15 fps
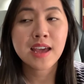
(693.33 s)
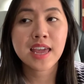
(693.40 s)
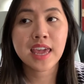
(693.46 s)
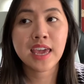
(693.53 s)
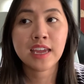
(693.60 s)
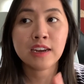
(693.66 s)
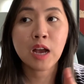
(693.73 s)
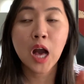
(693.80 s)

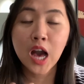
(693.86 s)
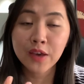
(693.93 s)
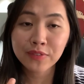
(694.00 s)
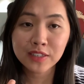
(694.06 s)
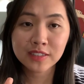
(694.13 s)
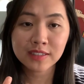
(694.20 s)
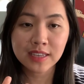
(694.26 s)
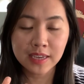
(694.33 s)
And
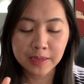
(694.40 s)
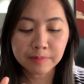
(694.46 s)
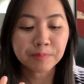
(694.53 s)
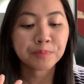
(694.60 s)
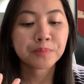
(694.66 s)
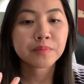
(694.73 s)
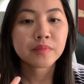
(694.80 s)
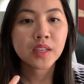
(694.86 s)
obviously
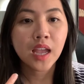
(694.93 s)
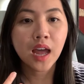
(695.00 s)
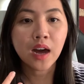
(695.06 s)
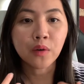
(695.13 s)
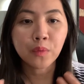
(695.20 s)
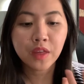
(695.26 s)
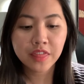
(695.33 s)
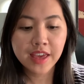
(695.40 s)

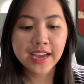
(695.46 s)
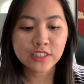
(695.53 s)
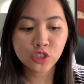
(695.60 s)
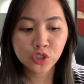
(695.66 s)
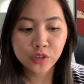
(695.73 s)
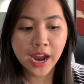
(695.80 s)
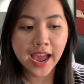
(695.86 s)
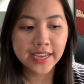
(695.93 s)
with that
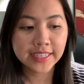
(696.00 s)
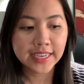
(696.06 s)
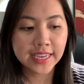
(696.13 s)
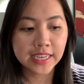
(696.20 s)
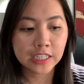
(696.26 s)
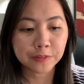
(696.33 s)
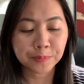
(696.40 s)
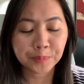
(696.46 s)

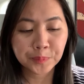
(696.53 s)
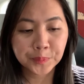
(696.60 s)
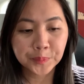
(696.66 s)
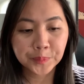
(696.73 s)
tracking,